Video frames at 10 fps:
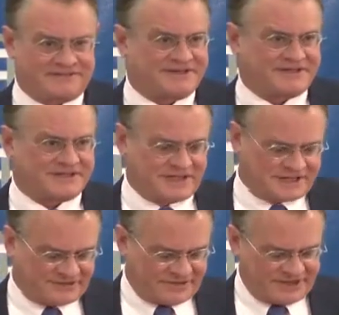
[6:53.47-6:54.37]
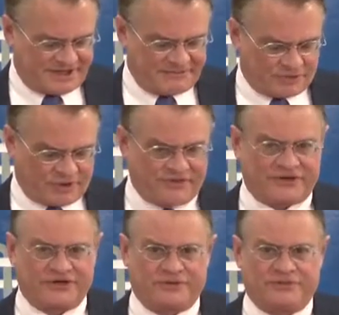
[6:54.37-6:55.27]
and successfully done, but what are the
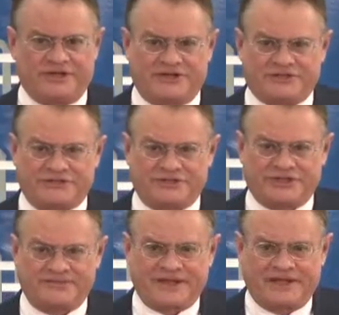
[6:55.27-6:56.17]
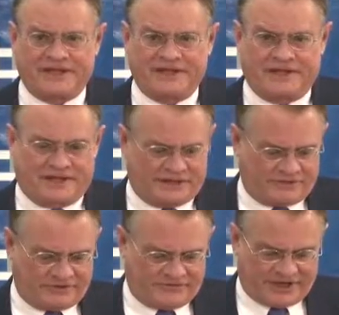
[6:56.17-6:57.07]
new issues that
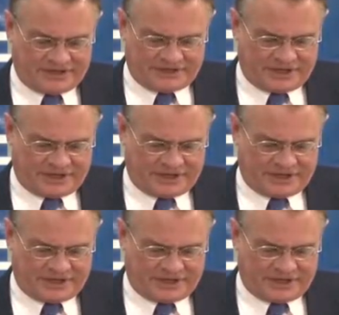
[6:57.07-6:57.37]
would face?